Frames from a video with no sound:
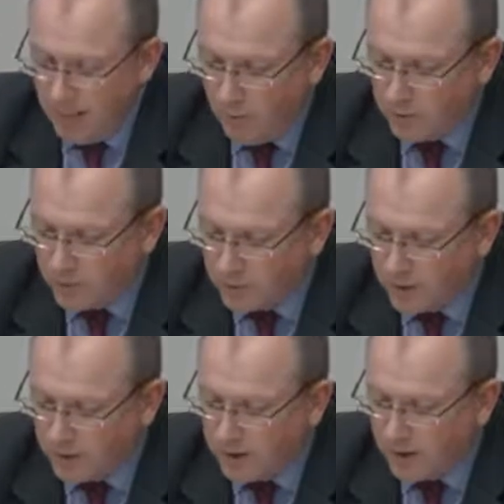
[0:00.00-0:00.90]
What I'm
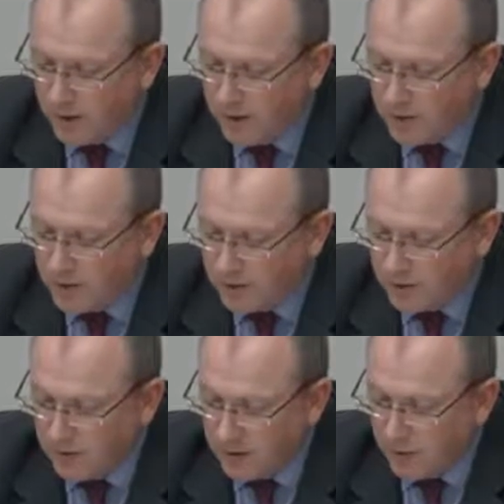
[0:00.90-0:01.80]
trying to gauge is
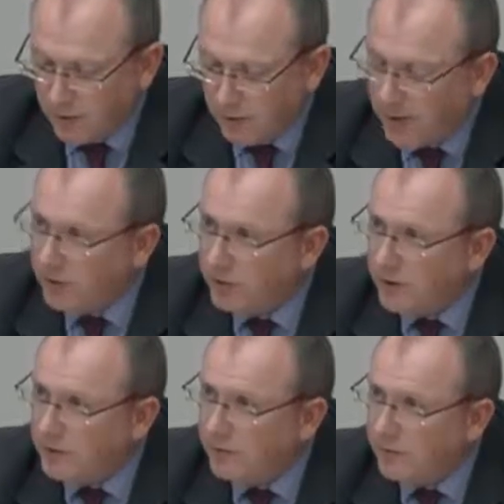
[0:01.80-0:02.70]
the level of
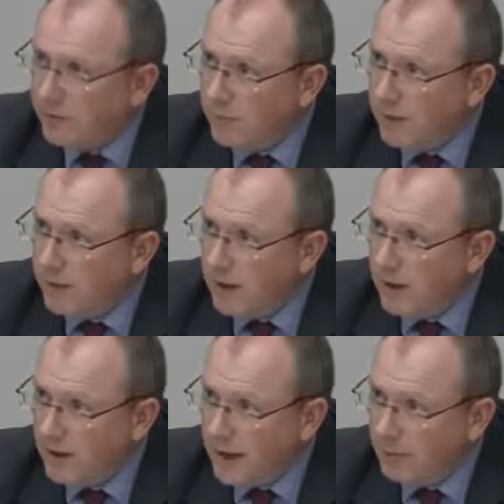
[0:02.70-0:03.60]
interest from the
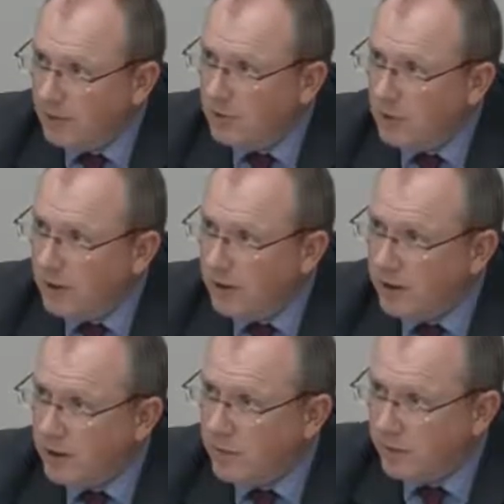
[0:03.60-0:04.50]
capital market
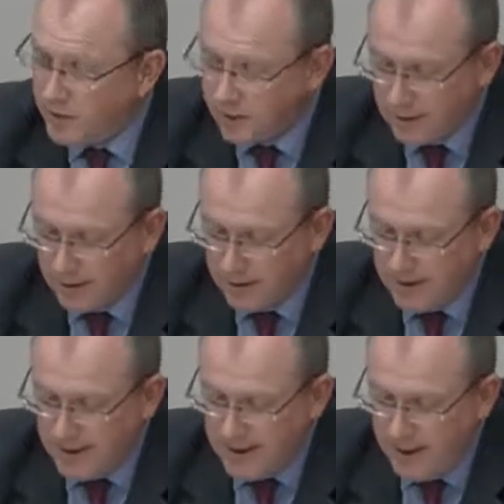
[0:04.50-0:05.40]
community.
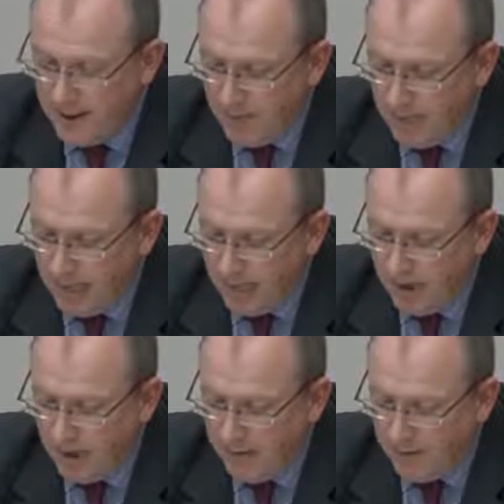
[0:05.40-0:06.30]

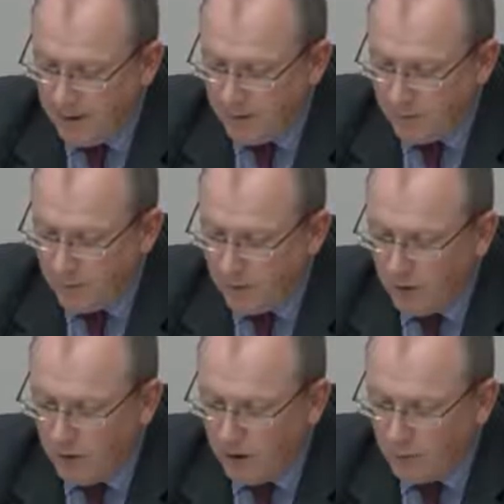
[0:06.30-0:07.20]
And therefore,
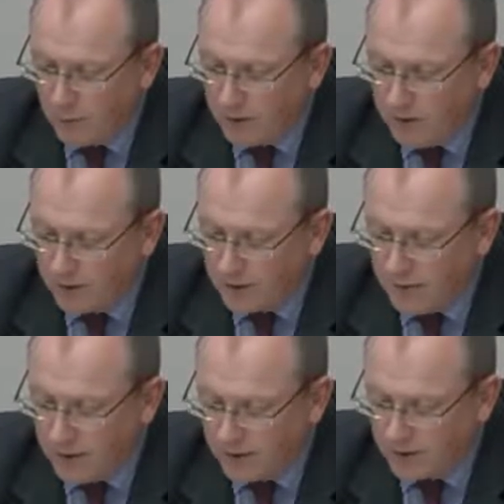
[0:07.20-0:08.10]
I wouldn't
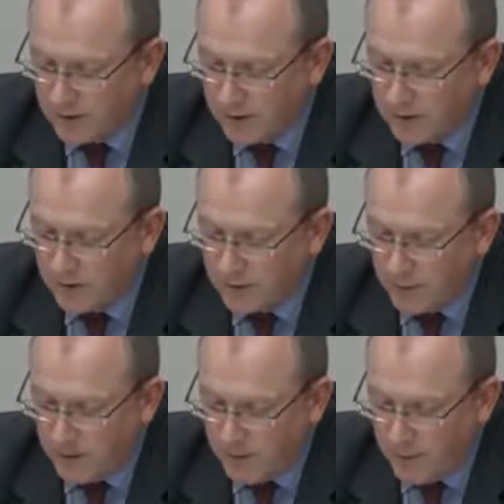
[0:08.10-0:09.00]
expect to
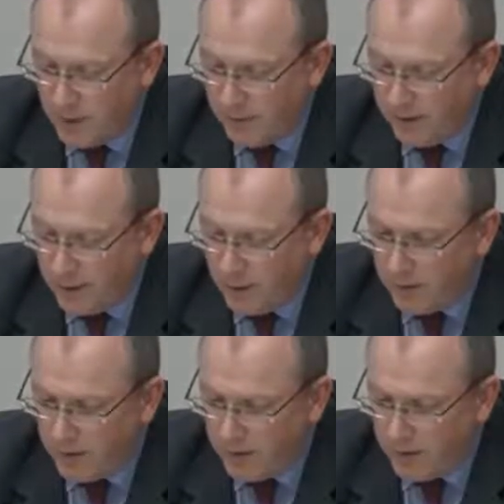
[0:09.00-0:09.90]
make a public
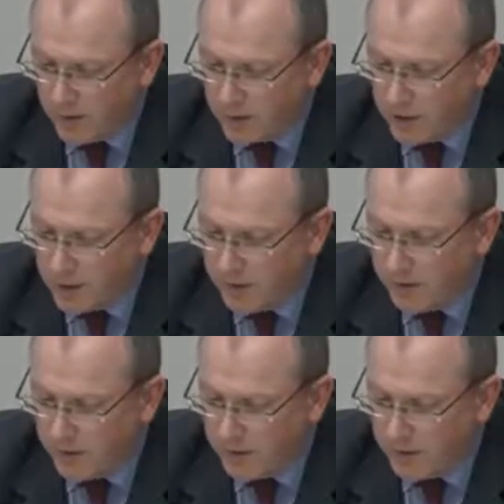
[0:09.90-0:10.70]
comment about the shape of the